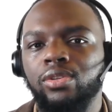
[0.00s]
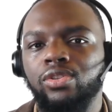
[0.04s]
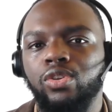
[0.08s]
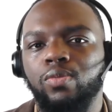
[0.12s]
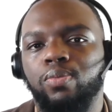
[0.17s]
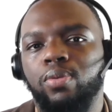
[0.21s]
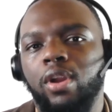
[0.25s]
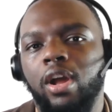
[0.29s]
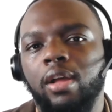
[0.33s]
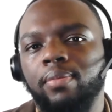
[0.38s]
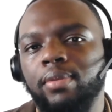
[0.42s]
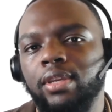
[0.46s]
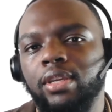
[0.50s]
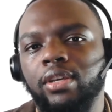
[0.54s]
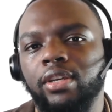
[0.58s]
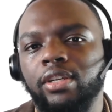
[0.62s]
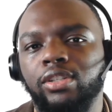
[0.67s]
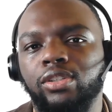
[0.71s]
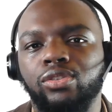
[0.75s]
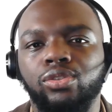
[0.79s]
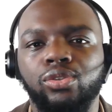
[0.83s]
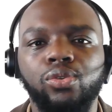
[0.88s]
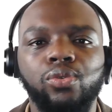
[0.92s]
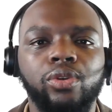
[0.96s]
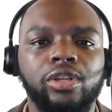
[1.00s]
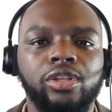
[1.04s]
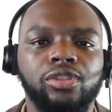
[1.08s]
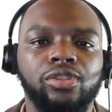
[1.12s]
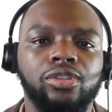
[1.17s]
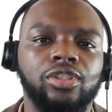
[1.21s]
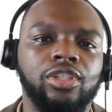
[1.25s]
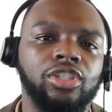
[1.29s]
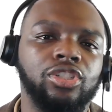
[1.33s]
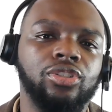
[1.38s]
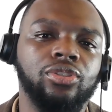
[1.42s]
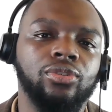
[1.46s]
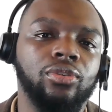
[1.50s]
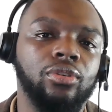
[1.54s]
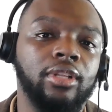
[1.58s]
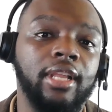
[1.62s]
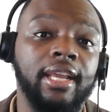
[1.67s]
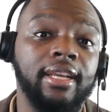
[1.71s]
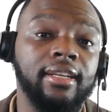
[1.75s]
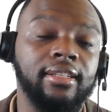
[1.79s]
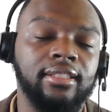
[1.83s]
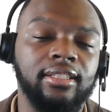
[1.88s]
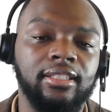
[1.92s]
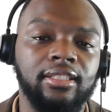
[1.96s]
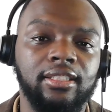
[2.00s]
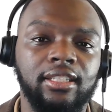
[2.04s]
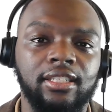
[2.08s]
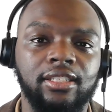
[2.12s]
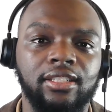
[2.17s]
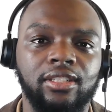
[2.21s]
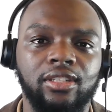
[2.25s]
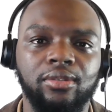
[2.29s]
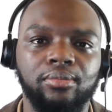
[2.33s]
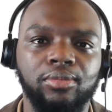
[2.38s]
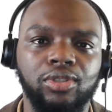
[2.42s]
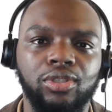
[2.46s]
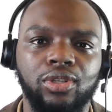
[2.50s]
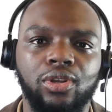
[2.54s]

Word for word: you probably couldn't do in a traditional legacy system.